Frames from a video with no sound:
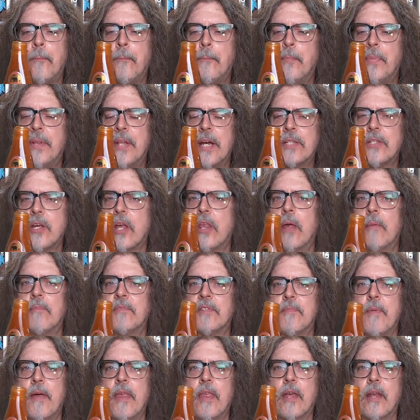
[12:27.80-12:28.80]
but that's all I'm
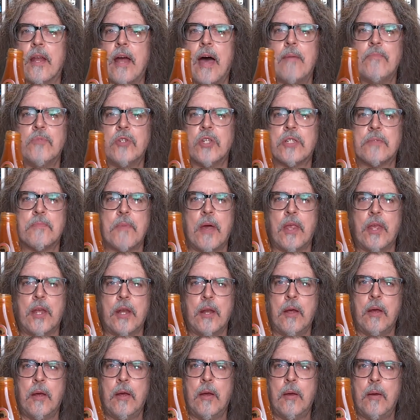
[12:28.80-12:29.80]
smelling. I'm just smelling
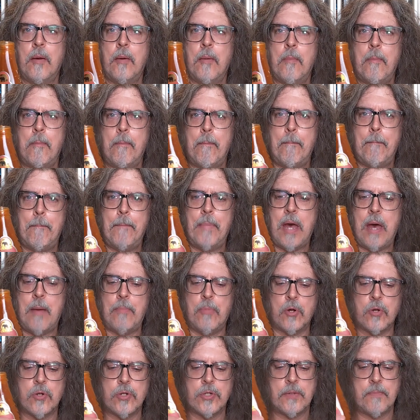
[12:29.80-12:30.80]

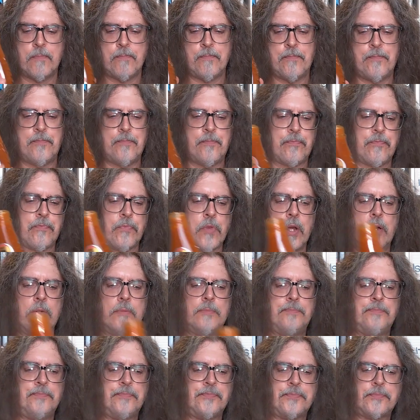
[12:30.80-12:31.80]
peppers.
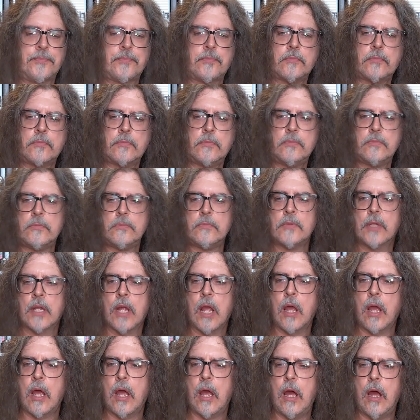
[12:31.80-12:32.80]
All
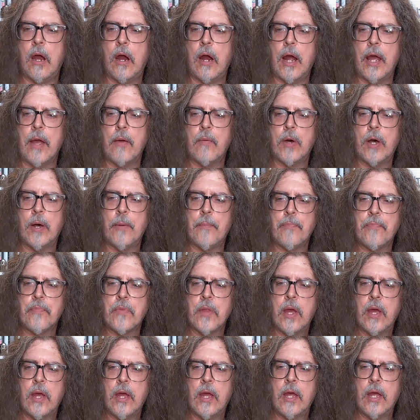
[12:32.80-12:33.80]
right, well,
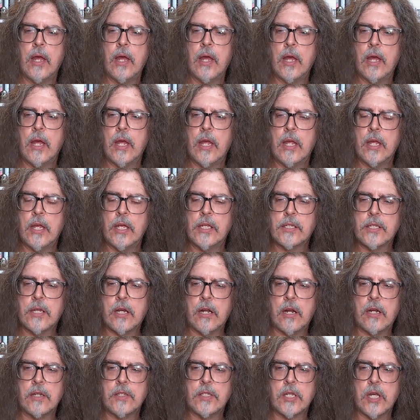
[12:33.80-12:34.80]
let's get
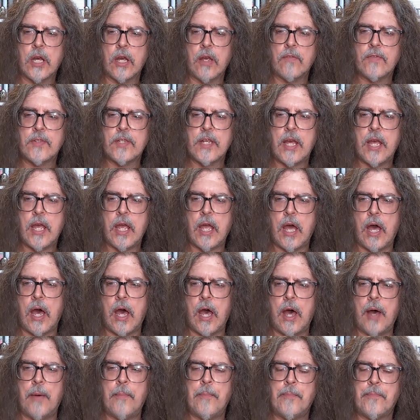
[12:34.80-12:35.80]
ourselves
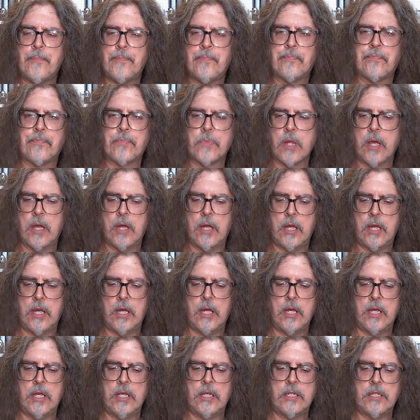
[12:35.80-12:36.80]
a
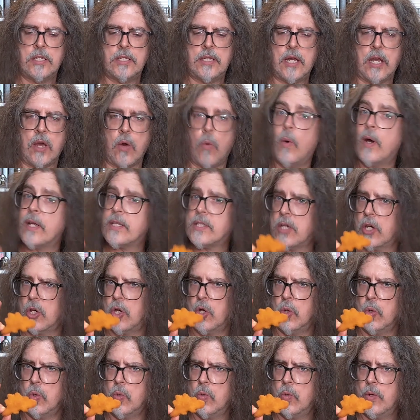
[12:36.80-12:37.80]

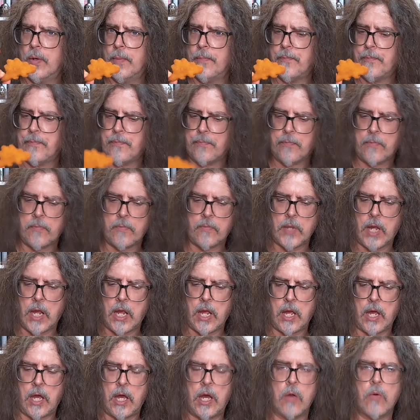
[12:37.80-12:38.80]
Stegawatsahu.
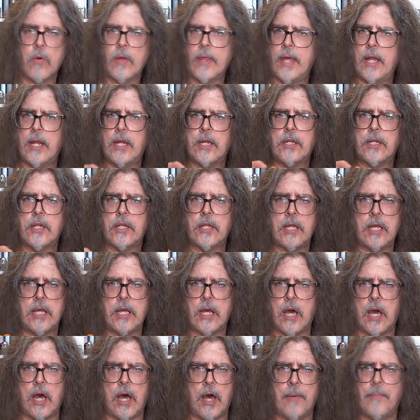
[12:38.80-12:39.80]
Related to the
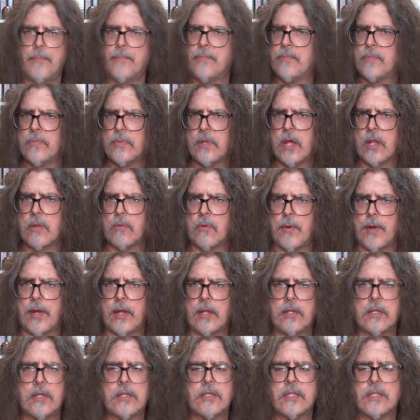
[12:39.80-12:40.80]
other way.
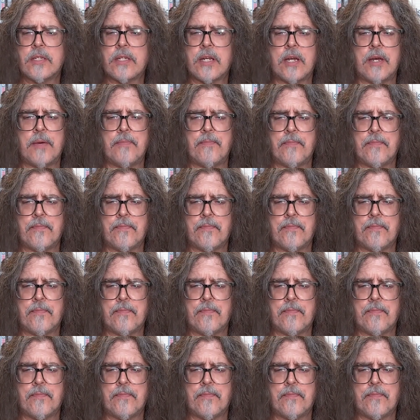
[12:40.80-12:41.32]
This is a